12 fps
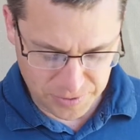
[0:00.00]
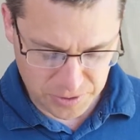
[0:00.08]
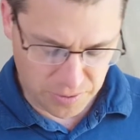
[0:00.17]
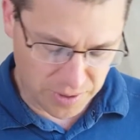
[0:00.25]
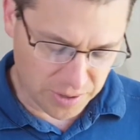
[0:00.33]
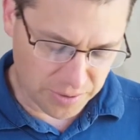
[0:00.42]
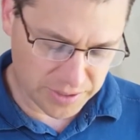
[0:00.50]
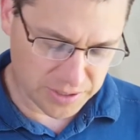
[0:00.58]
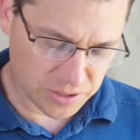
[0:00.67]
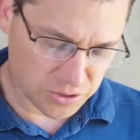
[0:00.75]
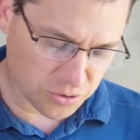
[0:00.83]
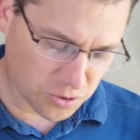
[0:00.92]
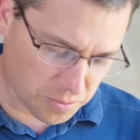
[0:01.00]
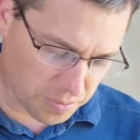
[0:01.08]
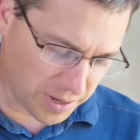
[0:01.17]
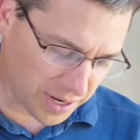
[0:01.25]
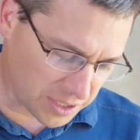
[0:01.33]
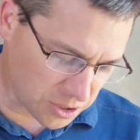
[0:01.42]
so I know this is true,
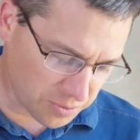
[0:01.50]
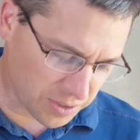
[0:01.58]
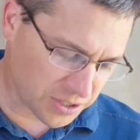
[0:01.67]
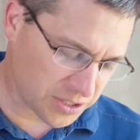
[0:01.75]
but I just want to